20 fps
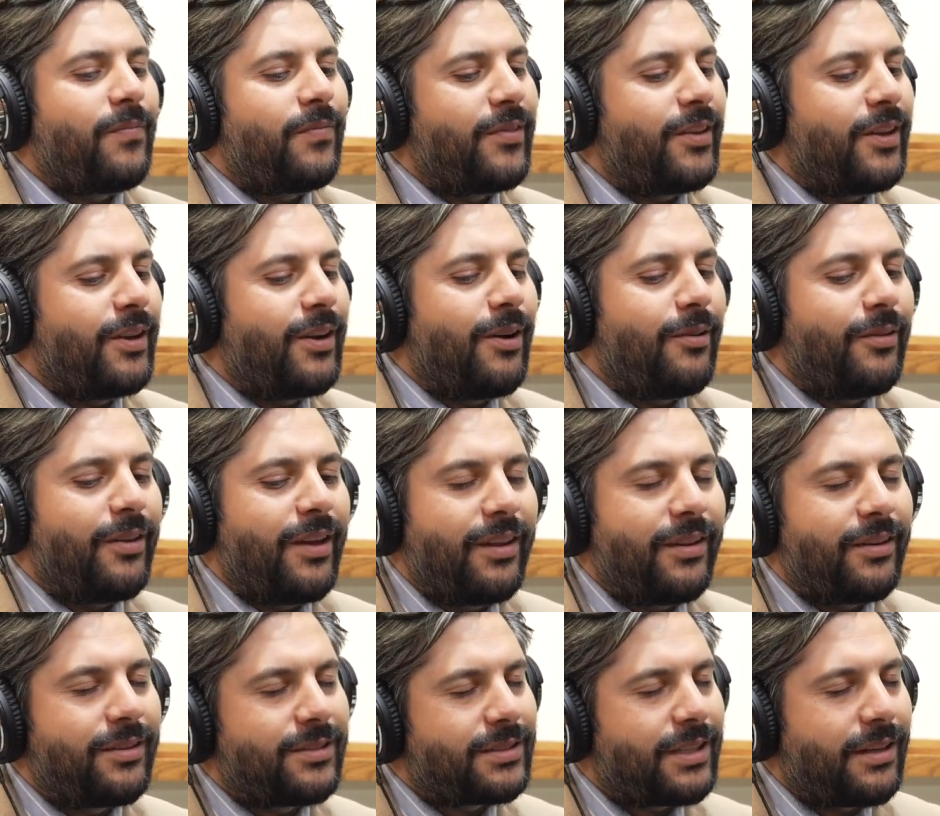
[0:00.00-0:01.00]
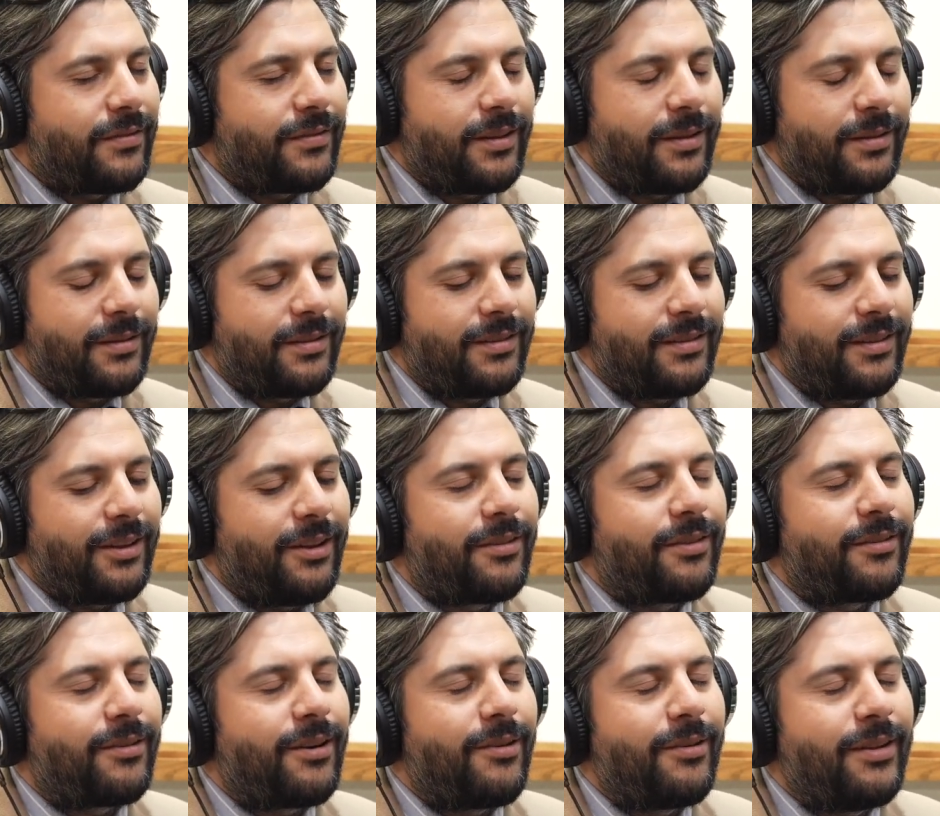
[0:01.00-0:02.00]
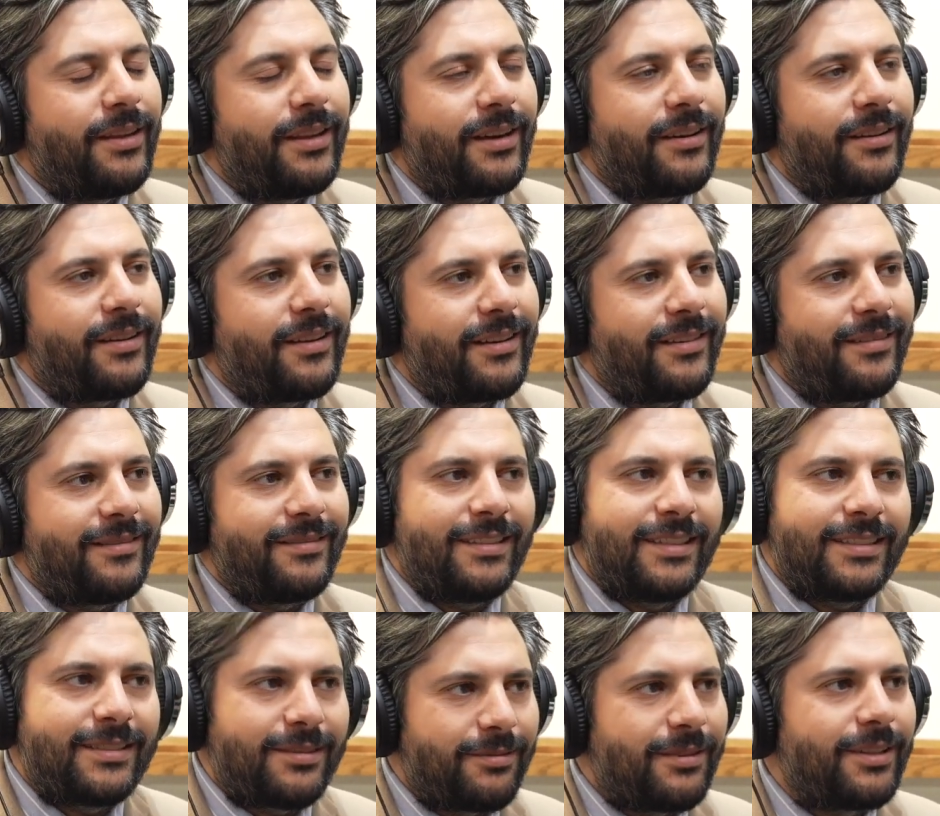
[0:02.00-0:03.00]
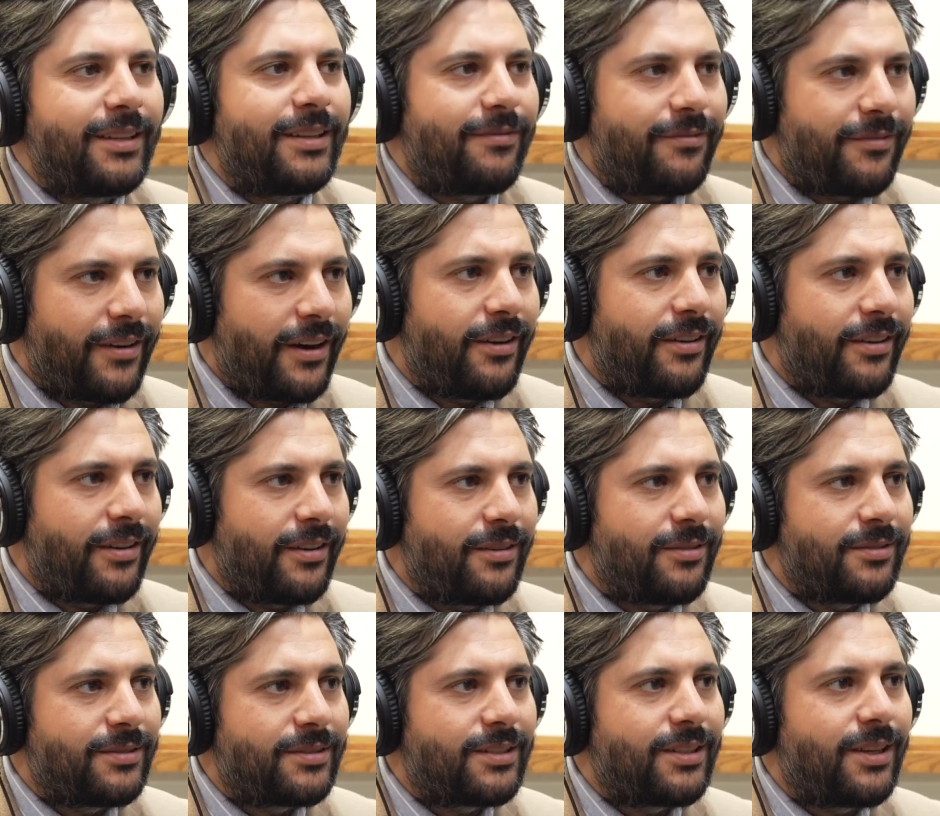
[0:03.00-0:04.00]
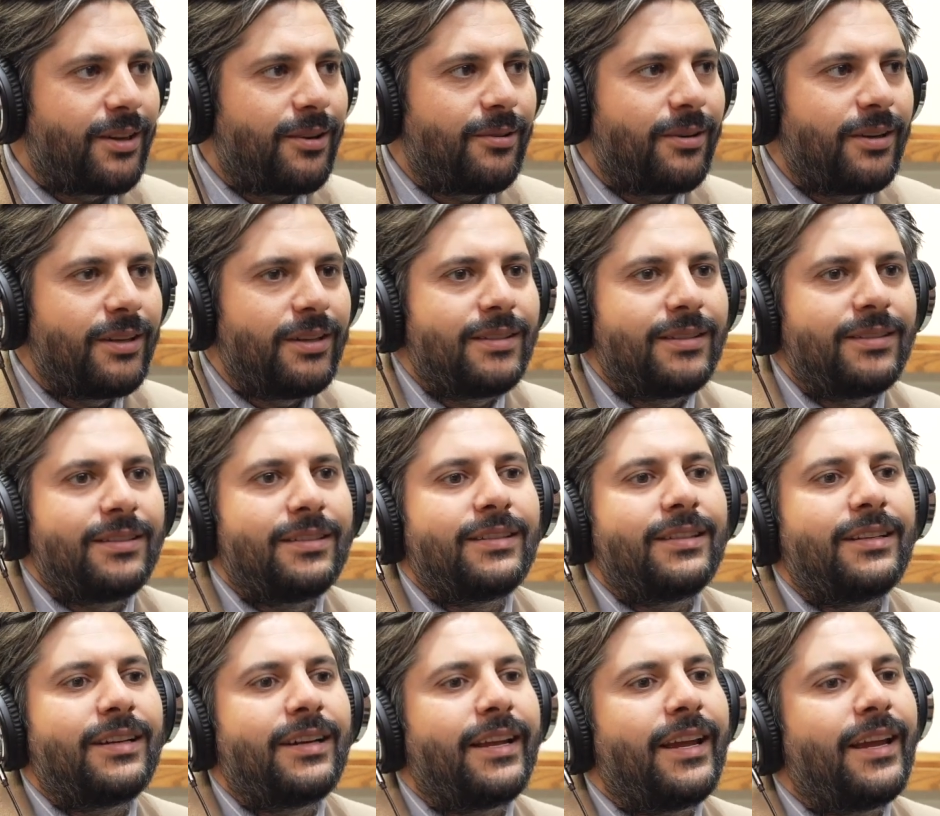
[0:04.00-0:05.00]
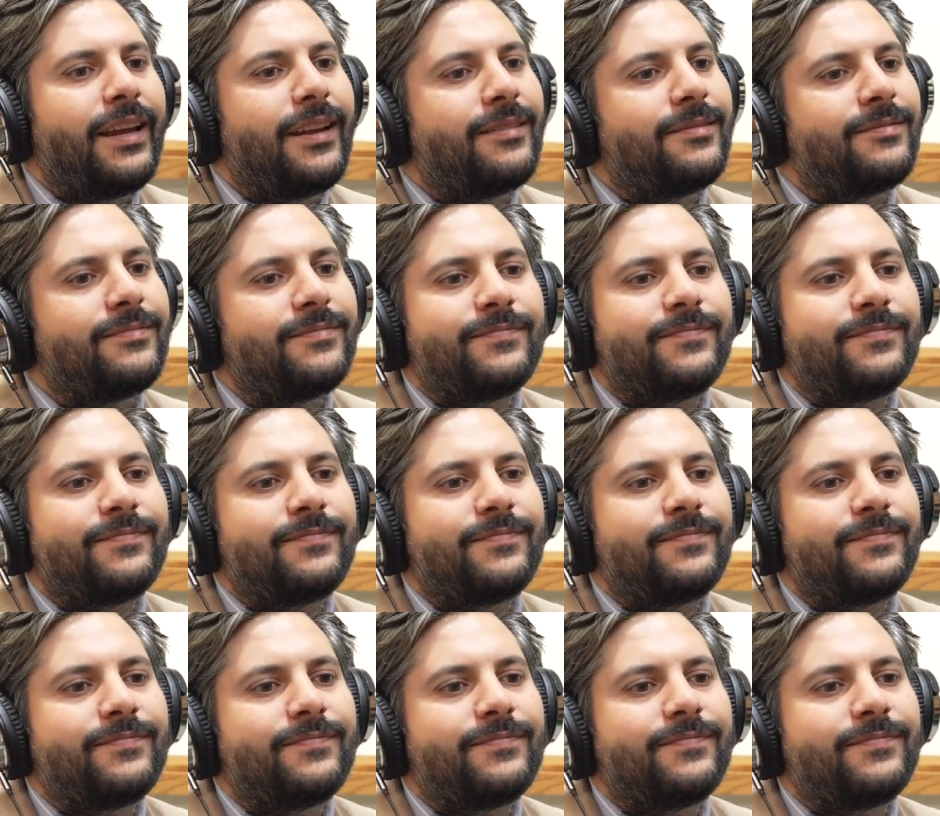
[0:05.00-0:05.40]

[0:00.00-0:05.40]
and there's stuff that they'll throw in there that isn't really fair to you. So, again,